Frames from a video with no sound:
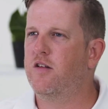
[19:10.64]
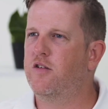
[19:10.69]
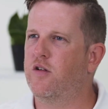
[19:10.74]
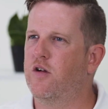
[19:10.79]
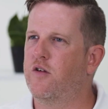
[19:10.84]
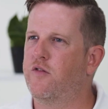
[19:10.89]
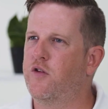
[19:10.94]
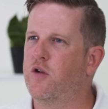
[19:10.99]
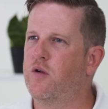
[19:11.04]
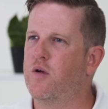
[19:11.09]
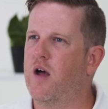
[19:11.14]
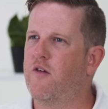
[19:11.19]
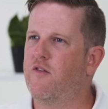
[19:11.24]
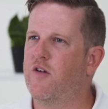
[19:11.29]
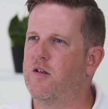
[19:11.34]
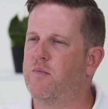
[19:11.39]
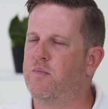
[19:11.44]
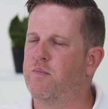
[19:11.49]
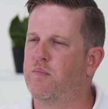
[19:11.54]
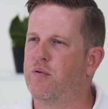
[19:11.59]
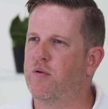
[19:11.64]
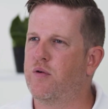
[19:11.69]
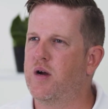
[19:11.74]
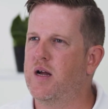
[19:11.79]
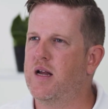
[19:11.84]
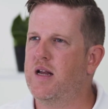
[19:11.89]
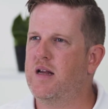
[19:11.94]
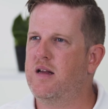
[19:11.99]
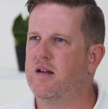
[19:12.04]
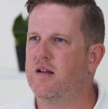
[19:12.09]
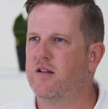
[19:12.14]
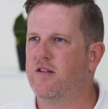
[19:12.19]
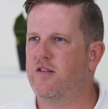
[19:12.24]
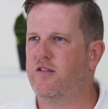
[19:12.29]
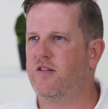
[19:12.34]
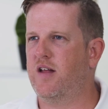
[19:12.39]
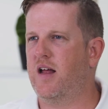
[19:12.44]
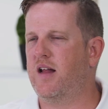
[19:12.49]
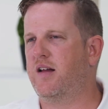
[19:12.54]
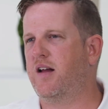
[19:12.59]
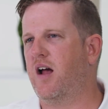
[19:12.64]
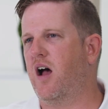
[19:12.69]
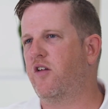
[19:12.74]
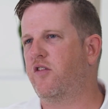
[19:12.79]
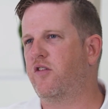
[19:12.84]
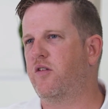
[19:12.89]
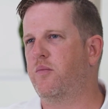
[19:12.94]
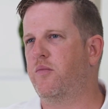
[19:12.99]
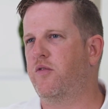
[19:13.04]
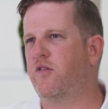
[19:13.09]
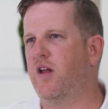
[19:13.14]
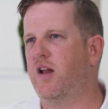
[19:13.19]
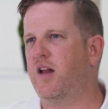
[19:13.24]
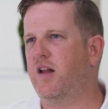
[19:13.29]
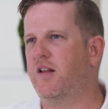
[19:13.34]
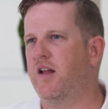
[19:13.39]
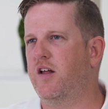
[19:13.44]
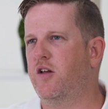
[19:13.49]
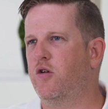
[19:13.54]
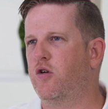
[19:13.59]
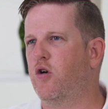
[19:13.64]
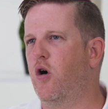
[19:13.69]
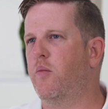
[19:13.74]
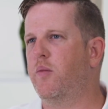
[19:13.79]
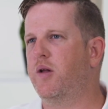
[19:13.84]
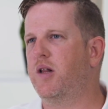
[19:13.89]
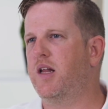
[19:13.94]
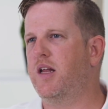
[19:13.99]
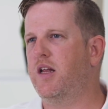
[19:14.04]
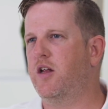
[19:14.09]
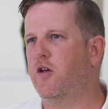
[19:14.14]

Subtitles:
So if you have a pre-set custom setting that you commonly